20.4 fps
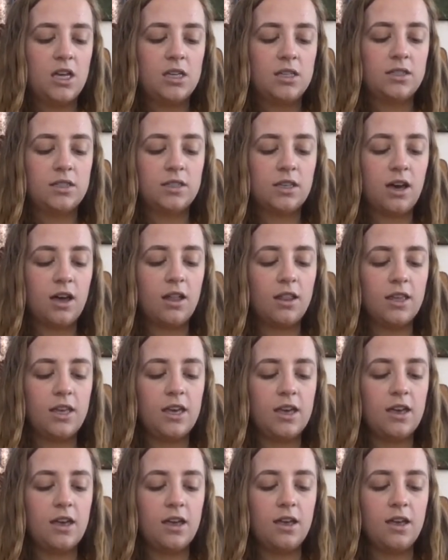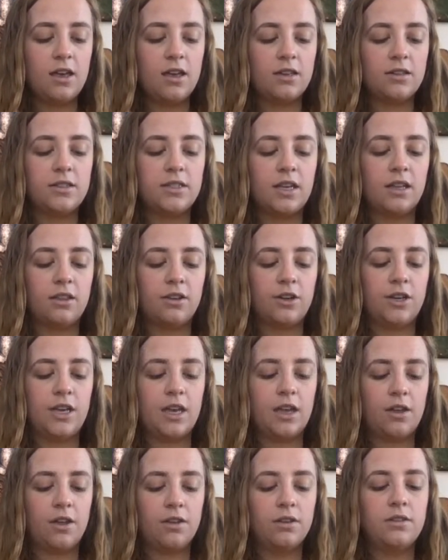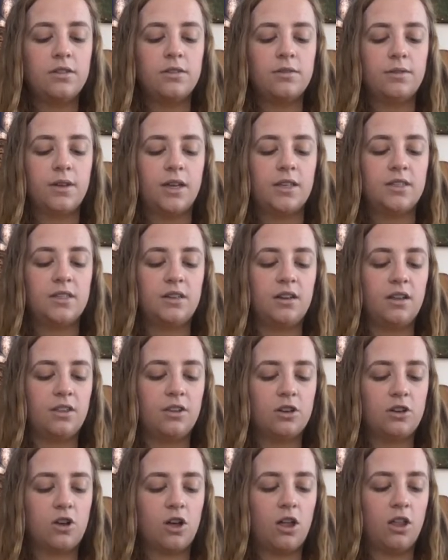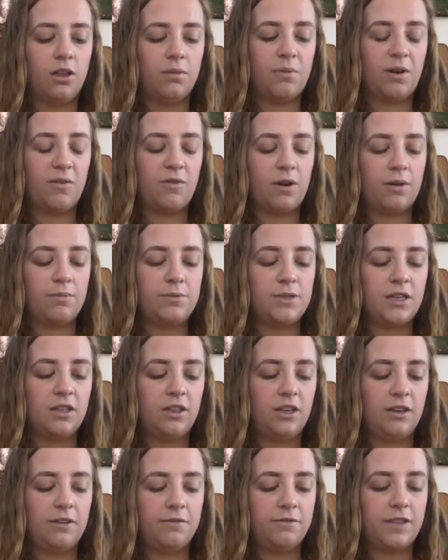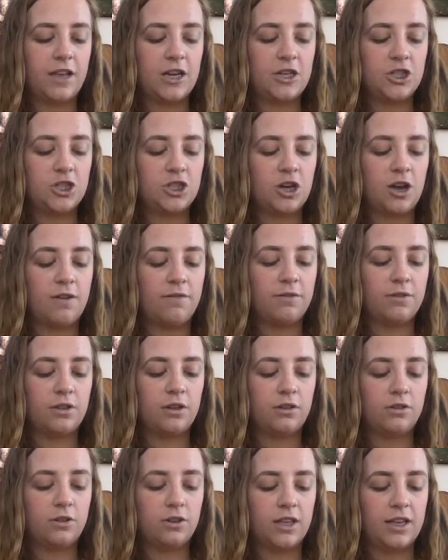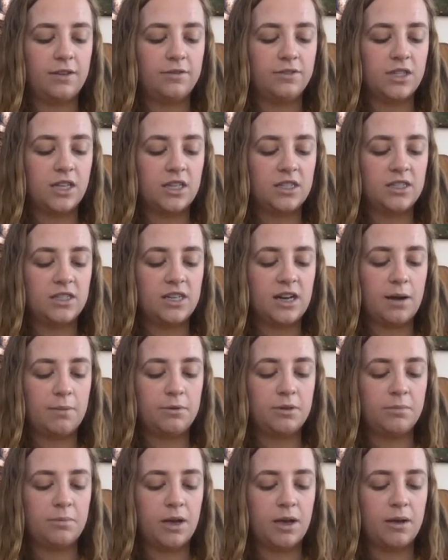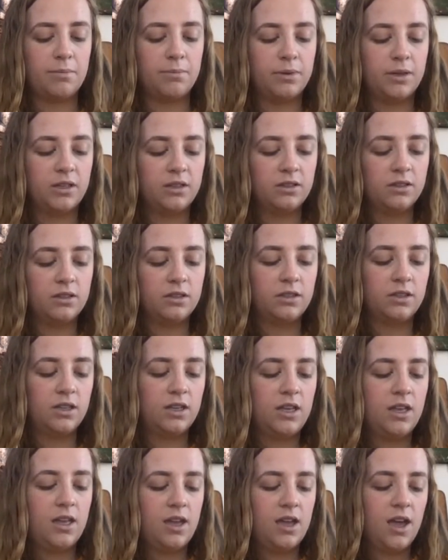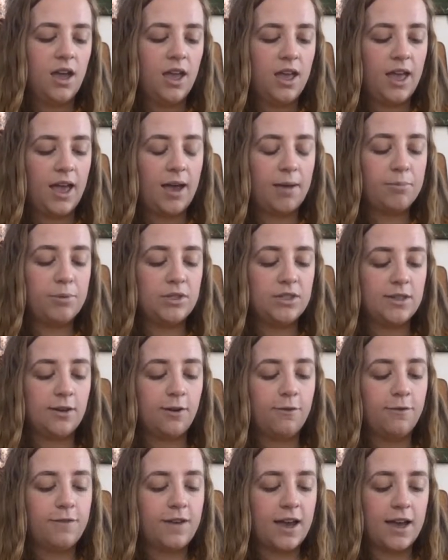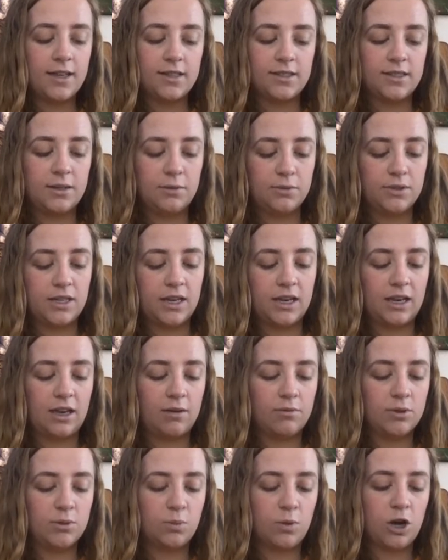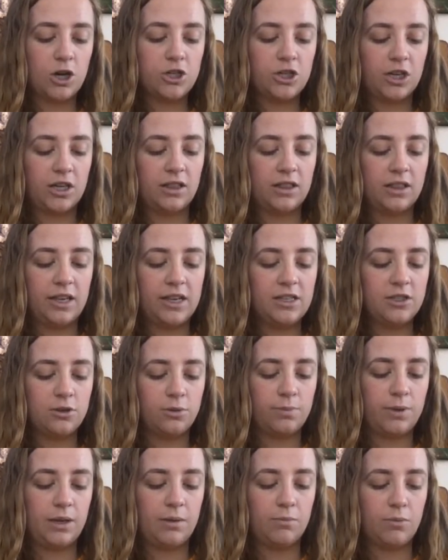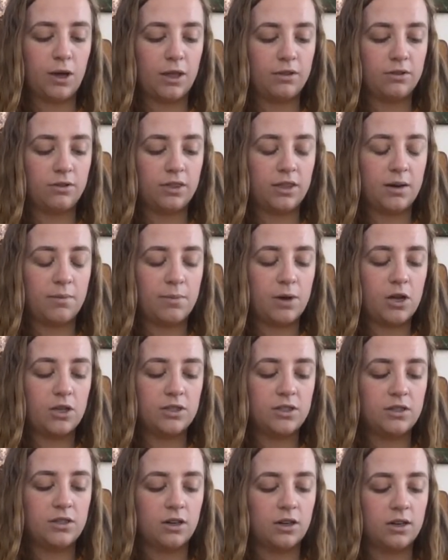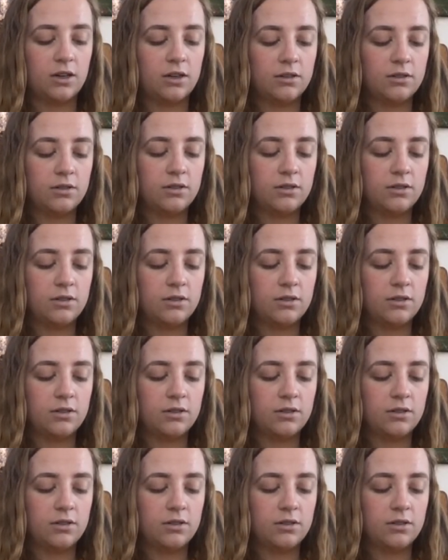Scalia! A sailor yelled, as another column of reptilian flesh shot from the cliff and snapped him up. It happened so fast it was like I was watching a laser beam rather than a monster.